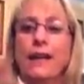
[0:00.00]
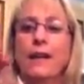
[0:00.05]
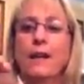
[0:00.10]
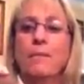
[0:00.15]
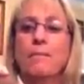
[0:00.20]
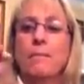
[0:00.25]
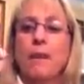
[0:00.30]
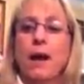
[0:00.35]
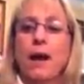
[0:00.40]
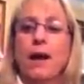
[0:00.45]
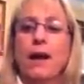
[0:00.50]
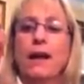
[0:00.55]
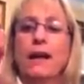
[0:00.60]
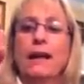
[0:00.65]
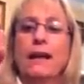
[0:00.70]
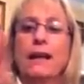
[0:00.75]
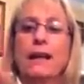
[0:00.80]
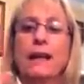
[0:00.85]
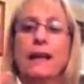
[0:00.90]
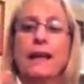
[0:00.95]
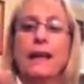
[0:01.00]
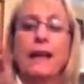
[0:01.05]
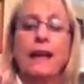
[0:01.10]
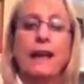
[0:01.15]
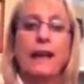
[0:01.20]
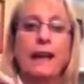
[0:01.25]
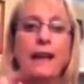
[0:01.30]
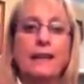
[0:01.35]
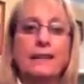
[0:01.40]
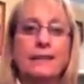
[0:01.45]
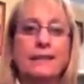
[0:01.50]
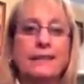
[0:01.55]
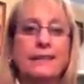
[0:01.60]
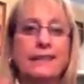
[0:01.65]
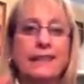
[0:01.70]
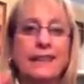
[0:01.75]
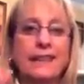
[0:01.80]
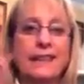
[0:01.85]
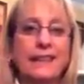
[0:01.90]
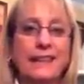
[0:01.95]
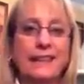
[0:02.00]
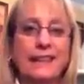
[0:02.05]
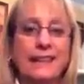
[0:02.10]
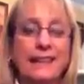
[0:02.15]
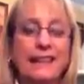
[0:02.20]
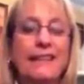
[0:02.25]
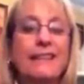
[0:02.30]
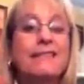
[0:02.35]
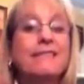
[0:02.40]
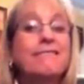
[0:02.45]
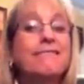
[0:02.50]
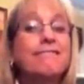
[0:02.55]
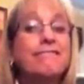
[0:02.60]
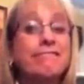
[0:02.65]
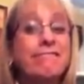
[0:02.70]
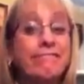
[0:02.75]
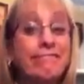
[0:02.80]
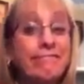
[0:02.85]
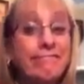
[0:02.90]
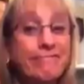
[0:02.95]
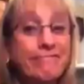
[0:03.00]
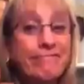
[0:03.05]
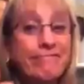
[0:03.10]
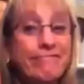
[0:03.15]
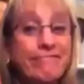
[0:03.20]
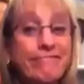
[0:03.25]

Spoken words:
Dr. Lonnie McKenzie, President,